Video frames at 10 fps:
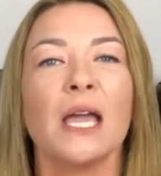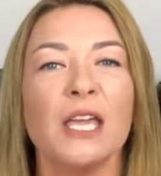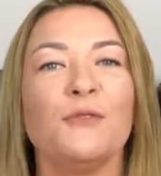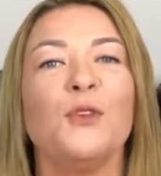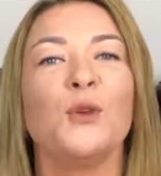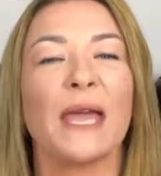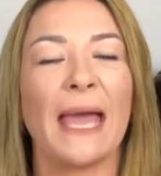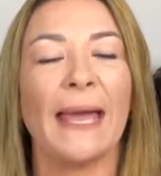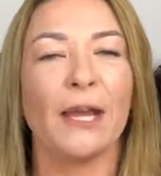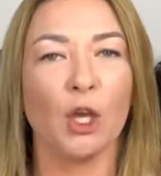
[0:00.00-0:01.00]
if you
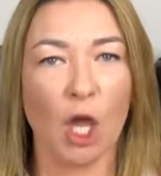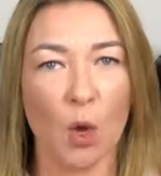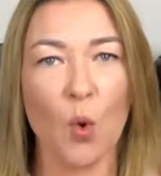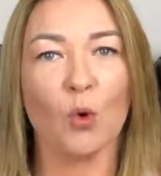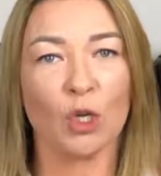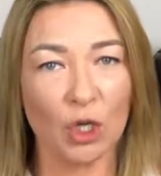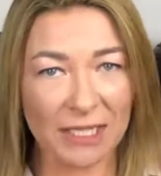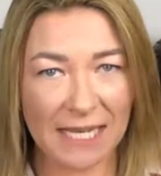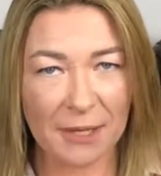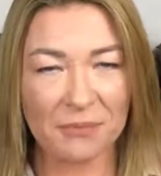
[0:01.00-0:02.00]
can go on
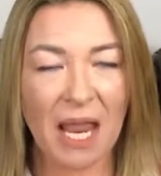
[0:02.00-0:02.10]
holiday.